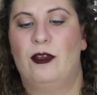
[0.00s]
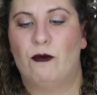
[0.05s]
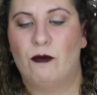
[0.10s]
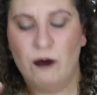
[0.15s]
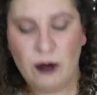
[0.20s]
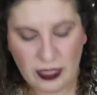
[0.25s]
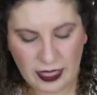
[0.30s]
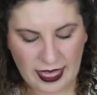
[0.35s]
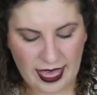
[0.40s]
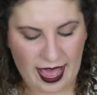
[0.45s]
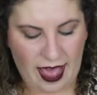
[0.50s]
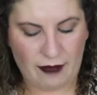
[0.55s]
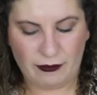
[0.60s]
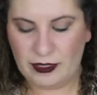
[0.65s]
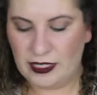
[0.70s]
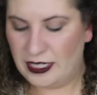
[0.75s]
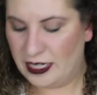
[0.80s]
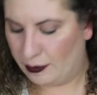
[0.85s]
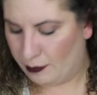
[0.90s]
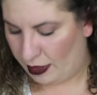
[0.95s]
I really
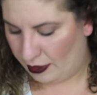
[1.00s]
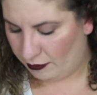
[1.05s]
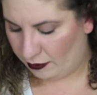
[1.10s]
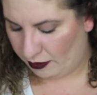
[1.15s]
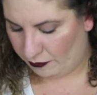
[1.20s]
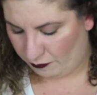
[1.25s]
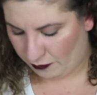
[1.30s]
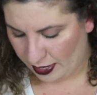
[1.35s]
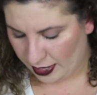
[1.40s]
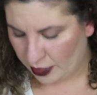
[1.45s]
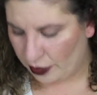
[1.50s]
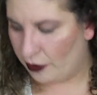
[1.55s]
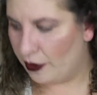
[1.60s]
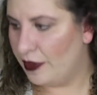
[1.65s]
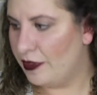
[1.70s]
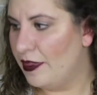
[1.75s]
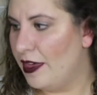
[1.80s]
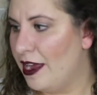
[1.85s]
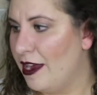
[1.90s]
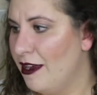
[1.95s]
have to dig my finger
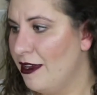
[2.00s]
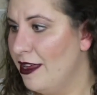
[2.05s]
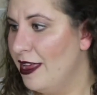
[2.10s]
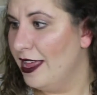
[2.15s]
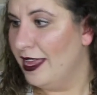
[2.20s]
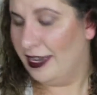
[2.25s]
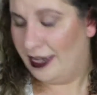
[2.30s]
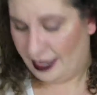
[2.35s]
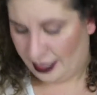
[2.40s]
in there.